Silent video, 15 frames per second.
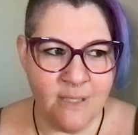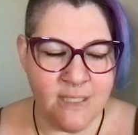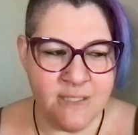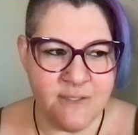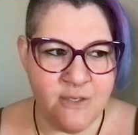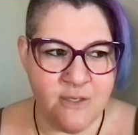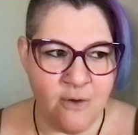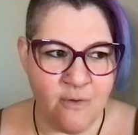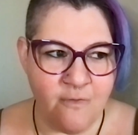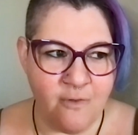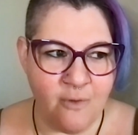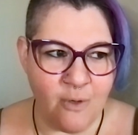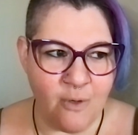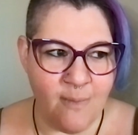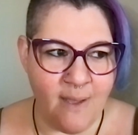Because
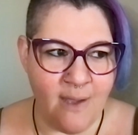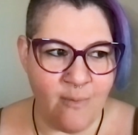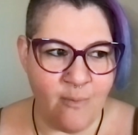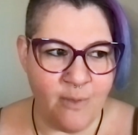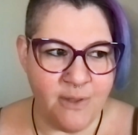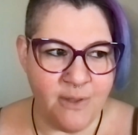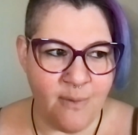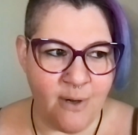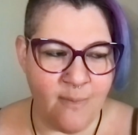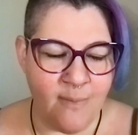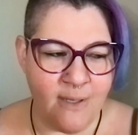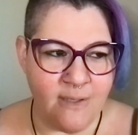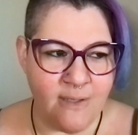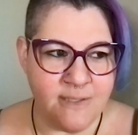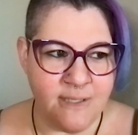Florida man with the
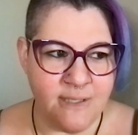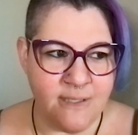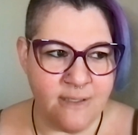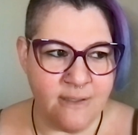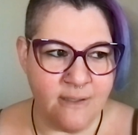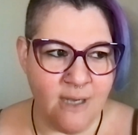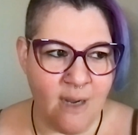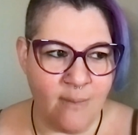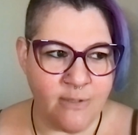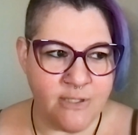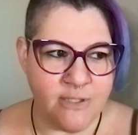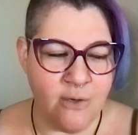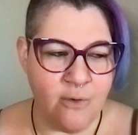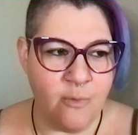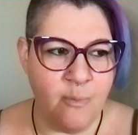barbells and the copper
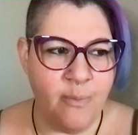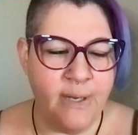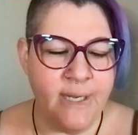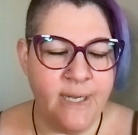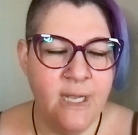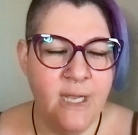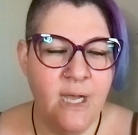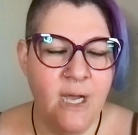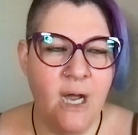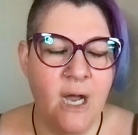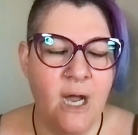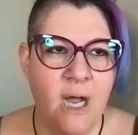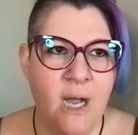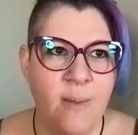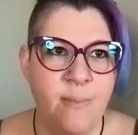tone. But
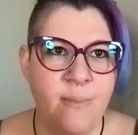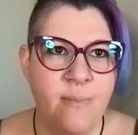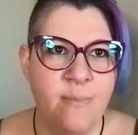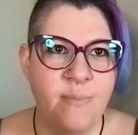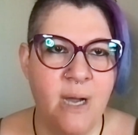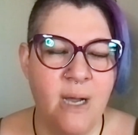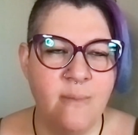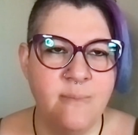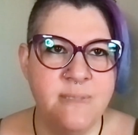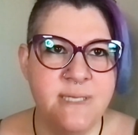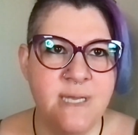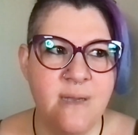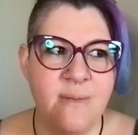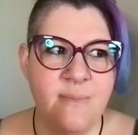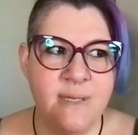pub
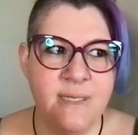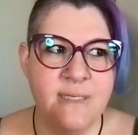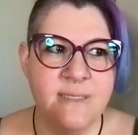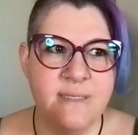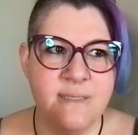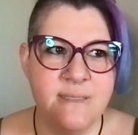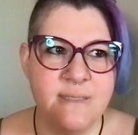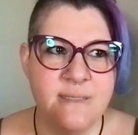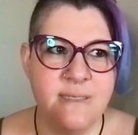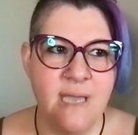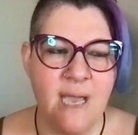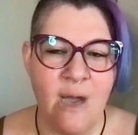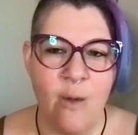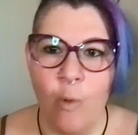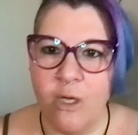sub is,
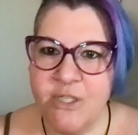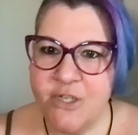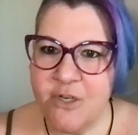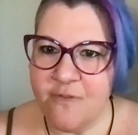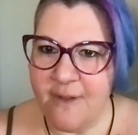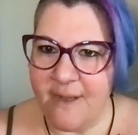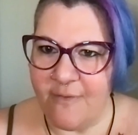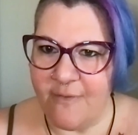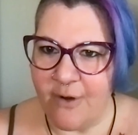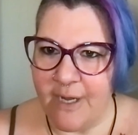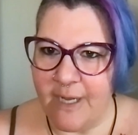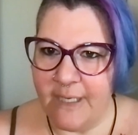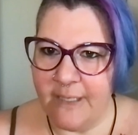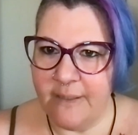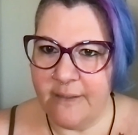what's your
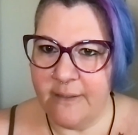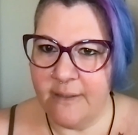favorite?